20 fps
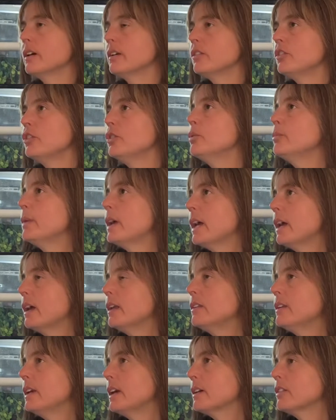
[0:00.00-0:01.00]

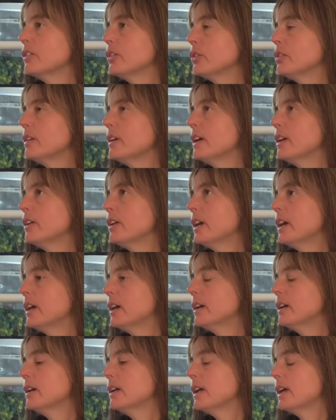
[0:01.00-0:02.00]
Zoomed, the
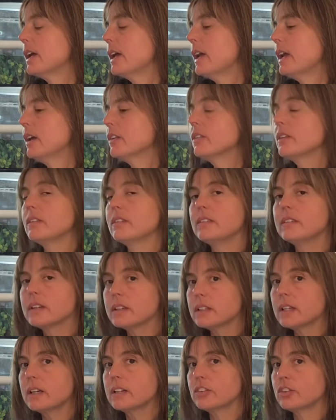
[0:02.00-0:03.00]
Exoterra, and the
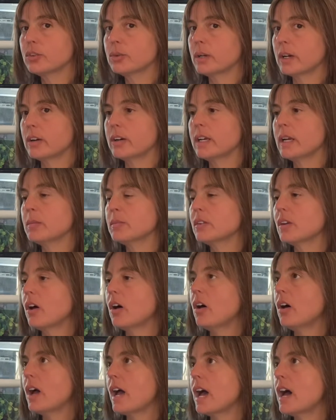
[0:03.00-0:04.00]
Zilla terrariums
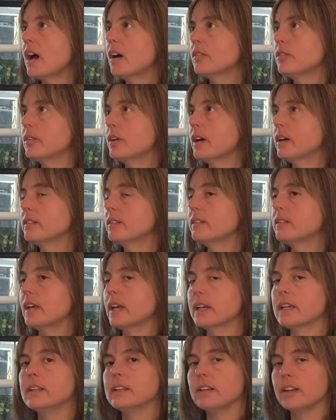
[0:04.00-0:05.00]
all have a
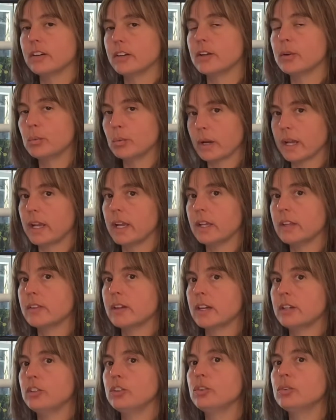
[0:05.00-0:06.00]
secondary way
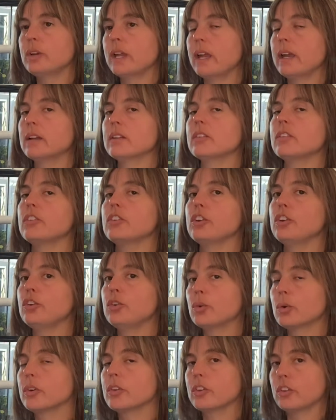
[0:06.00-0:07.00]
that you can
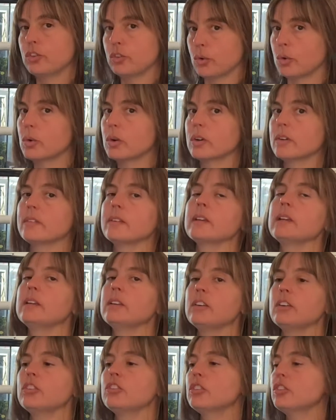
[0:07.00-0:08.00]
secure the doors in
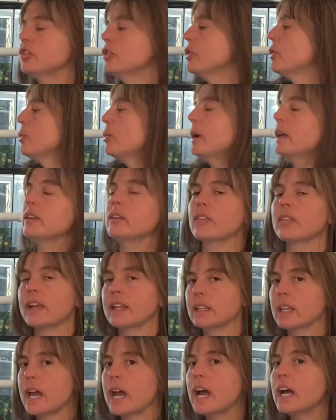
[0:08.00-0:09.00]
addition to the way that they
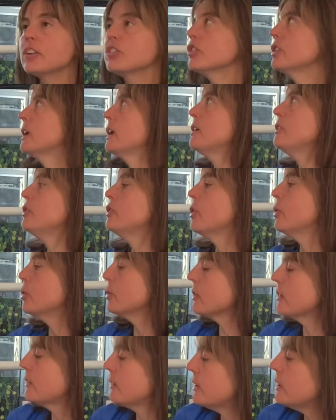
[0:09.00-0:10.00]
latch, and I
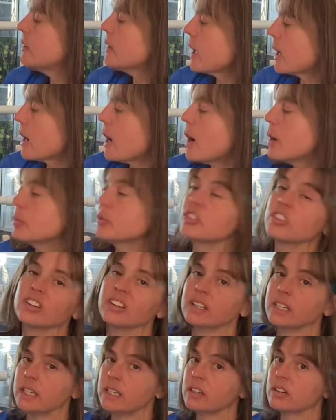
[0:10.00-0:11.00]
don't see that option
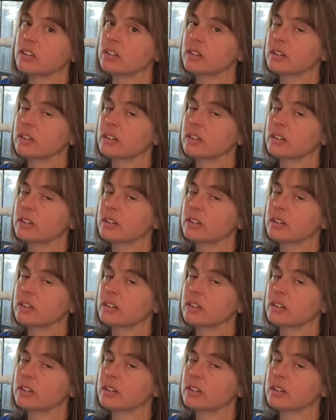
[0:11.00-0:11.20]
on here.